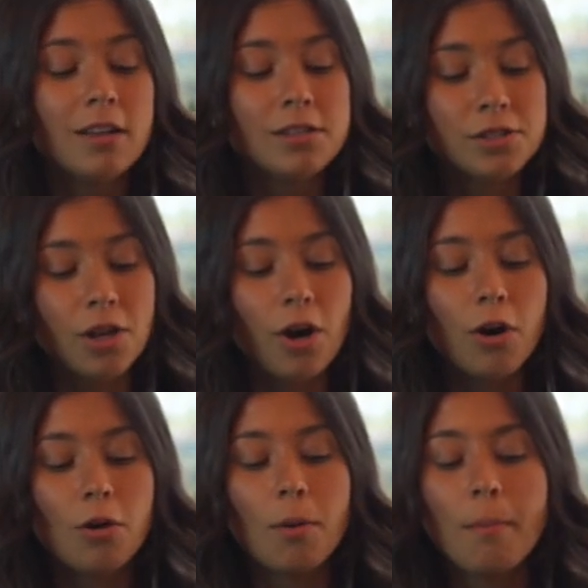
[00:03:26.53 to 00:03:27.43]

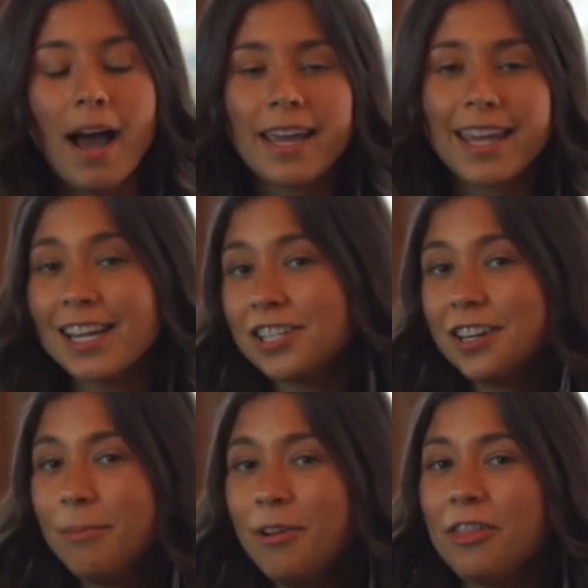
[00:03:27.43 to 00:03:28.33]
So my gadget
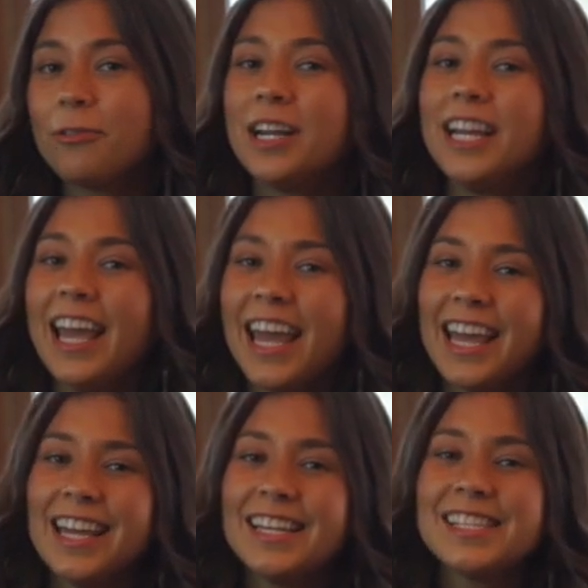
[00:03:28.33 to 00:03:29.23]
number three
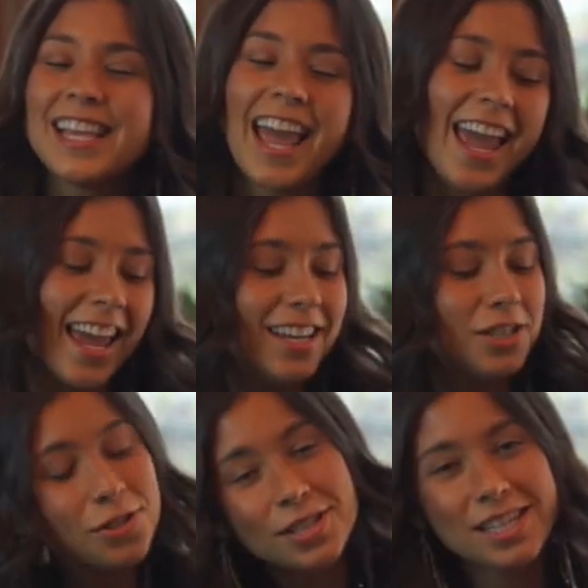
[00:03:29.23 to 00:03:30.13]
is a
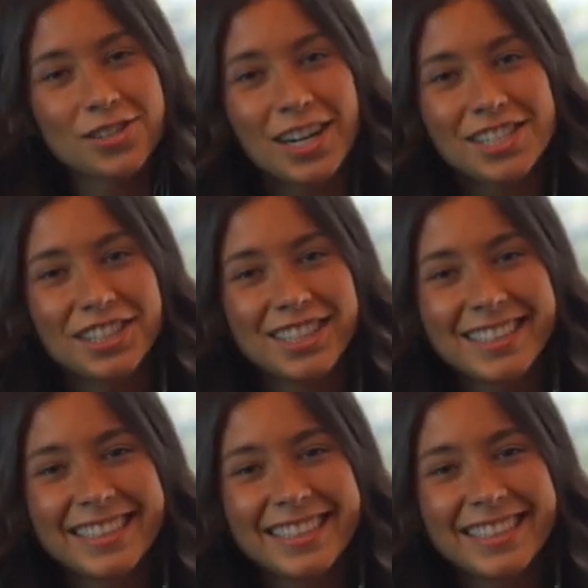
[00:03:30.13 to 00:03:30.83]
juice extractor.